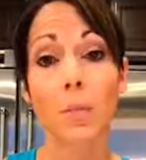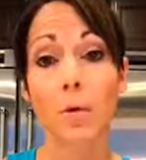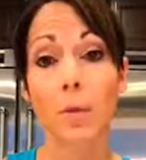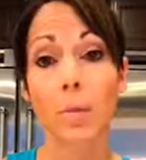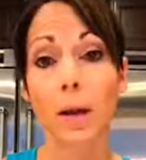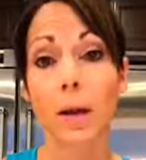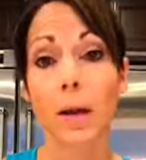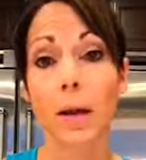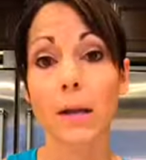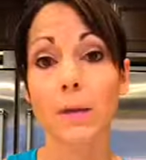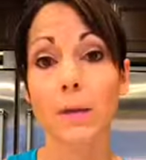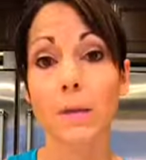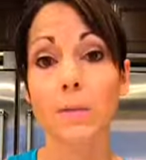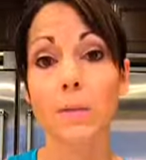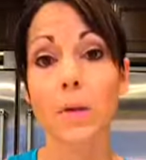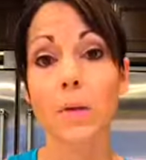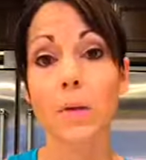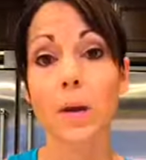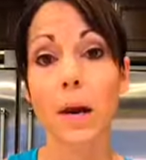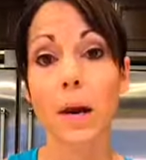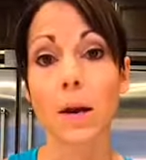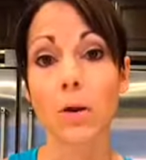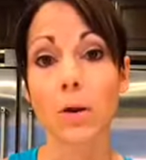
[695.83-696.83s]
more money on
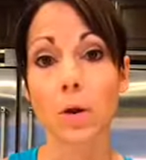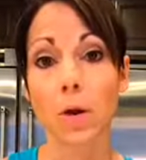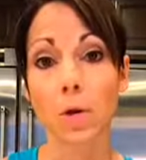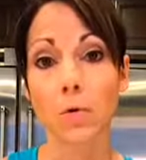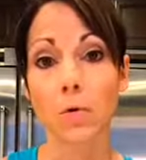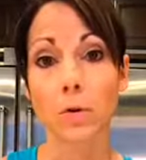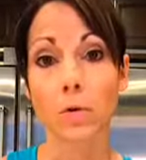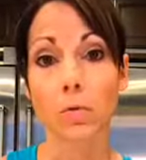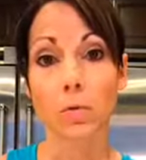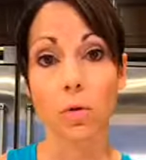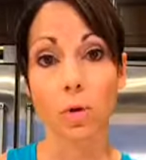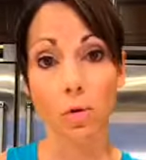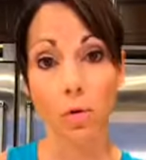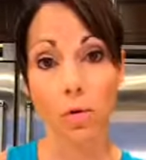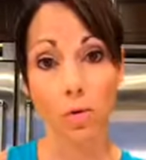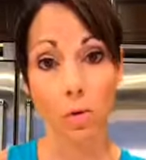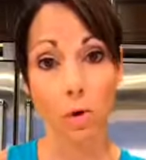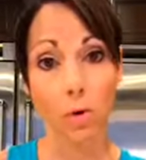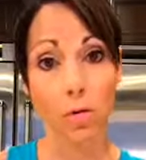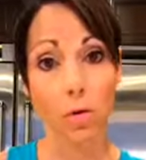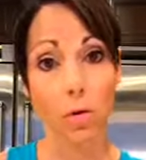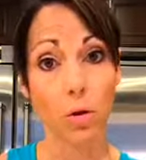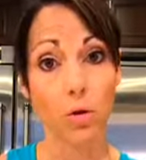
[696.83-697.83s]
something that I know was
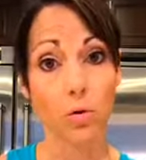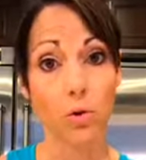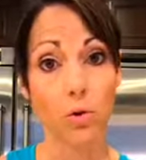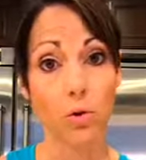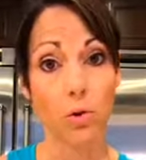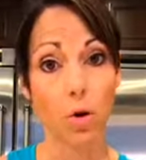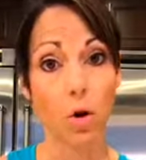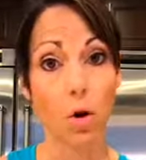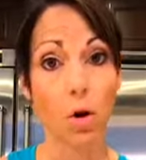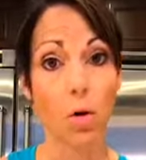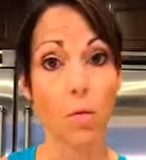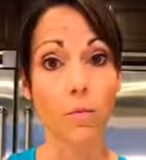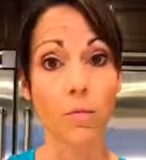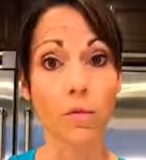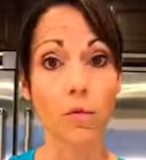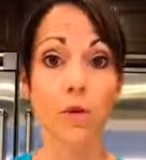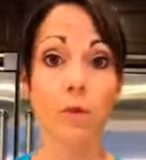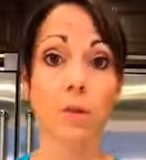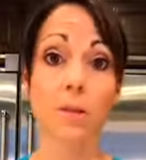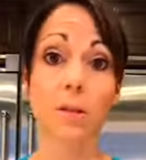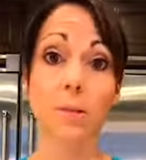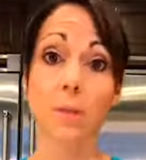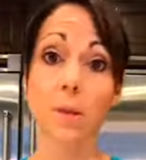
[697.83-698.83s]
grown closer to home
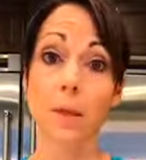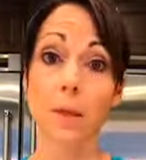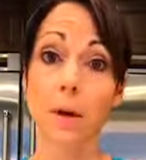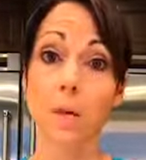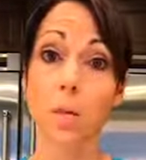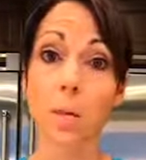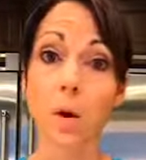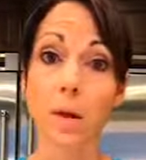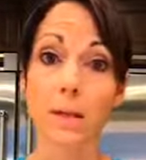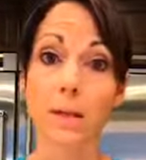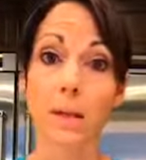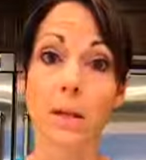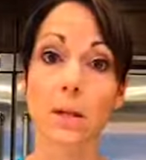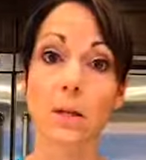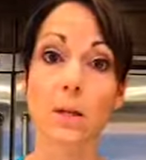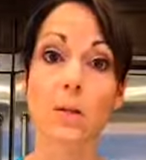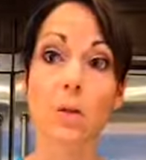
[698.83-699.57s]
versus something that wasn't.